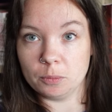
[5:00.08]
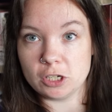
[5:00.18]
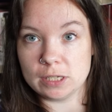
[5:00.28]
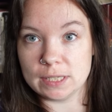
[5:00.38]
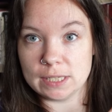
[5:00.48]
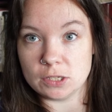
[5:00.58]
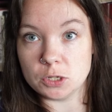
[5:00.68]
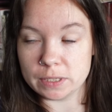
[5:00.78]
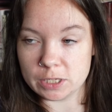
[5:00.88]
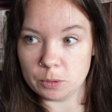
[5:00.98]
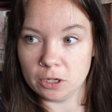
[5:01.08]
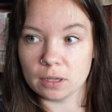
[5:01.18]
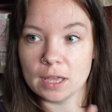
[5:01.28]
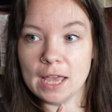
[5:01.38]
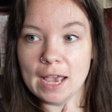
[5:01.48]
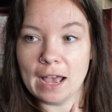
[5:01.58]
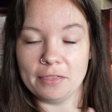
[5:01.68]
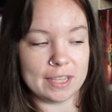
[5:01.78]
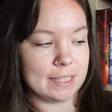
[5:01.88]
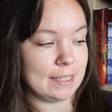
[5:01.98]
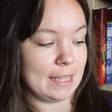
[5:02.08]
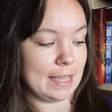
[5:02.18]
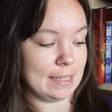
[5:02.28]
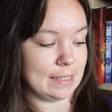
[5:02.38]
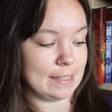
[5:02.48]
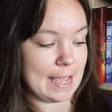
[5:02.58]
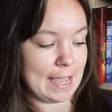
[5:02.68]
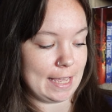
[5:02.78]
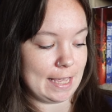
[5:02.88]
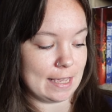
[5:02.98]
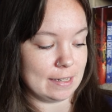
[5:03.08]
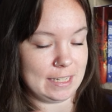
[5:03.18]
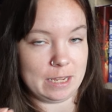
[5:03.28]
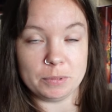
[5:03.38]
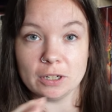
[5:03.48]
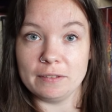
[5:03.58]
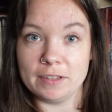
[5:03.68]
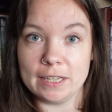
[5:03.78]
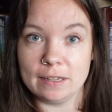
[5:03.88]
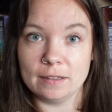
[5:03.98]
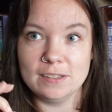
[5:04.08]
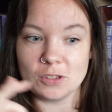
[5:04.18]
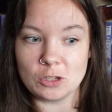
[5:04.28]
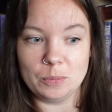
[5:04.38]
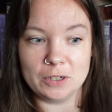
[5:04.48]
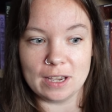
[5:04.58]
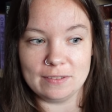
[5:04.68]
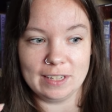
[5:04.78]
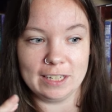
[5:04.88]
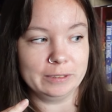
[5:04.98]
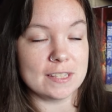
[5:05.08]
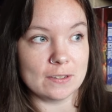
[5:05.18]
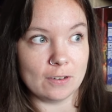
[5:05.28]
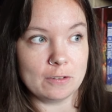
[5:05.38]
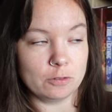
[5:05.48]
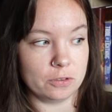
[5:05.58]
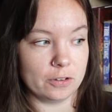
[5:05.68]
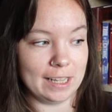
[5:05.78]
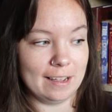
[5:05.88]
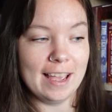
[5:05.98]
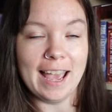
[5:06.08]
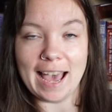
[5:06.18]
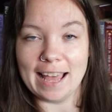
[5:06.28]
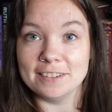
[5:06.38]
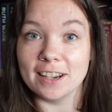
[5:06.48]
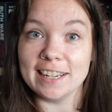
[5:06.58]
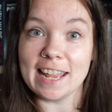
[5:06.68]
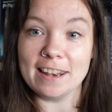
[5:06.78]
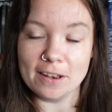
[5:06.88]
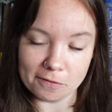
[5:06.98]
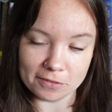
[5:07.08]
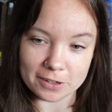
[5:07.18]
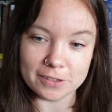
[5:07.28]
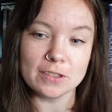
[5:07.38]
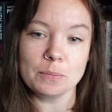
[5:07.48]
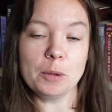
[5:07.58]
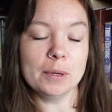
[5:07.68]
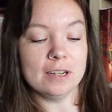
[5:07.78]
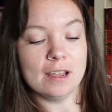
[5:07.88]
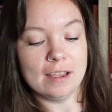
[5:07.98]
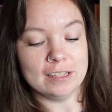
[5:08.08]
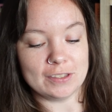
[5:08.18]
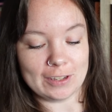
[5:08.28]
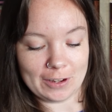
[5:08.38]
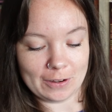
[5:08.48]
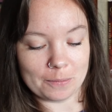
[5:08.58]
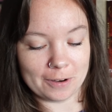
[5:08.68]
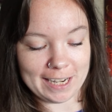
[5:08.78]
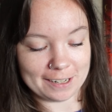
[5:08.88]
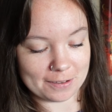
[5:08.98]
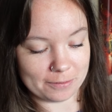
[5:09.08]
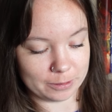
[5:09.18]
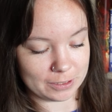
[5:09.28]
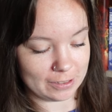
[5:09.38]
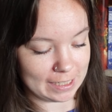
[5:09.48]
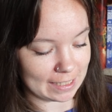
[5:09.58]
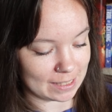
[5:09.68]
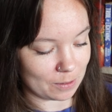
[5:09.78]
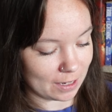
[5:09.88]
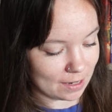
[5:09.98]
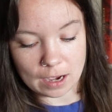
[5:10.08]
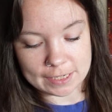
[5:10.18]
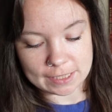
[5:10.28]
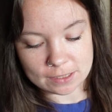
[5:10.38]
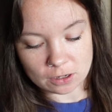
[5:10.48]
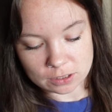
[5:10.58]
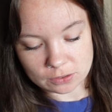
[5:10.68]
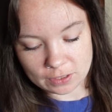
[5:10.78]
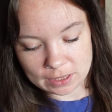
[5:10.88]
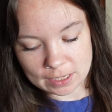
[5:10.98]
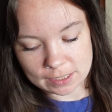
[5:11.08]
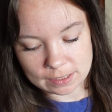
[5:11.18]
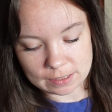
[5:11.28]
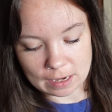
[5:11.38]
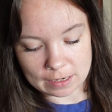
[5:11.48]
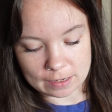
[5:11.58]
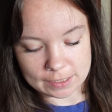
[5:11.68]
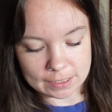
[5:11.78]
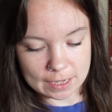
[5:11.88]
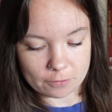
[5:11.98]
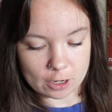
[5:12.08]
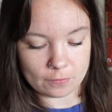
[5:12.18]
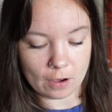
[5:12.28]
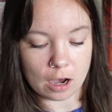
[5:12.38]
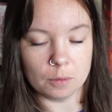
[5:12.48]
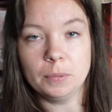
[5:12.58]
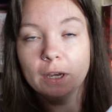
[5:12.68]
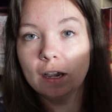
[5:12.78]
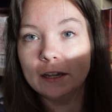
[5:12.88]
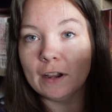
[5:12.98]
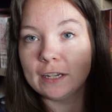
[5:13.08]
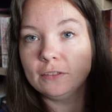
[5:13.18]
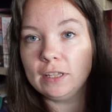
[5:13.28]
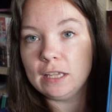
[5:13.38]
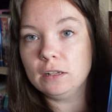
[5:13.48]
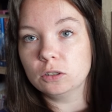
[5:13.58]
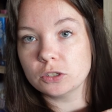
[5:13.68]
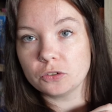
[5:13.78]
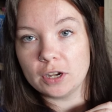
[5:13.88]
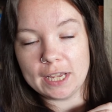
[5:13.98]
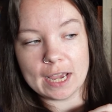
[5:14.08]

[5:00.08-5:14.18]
which is his newest book. And this is a deep diving, scuba diving survival thriller. And I love those at the moment. So I'm really looking forward to reading this one. I did start to read this and I didn't get very far, but I read the glossary